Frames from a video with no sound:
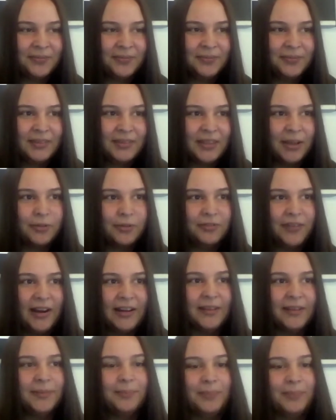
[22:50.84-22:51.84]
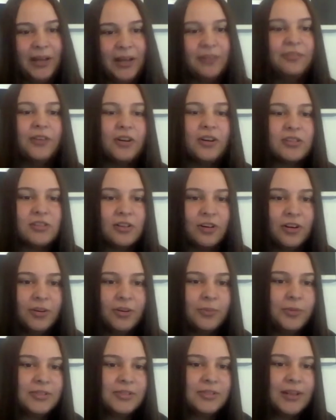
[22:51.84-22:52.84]
they will find a better foster
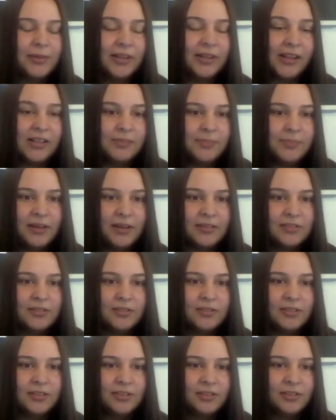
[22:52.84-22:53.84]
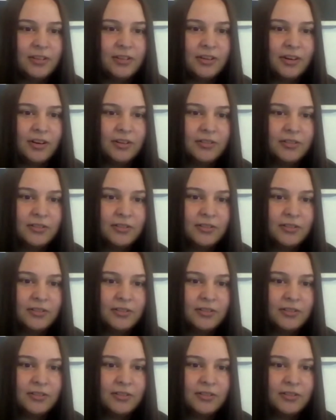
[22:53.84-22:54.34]
home or someone that's better suited to the dog.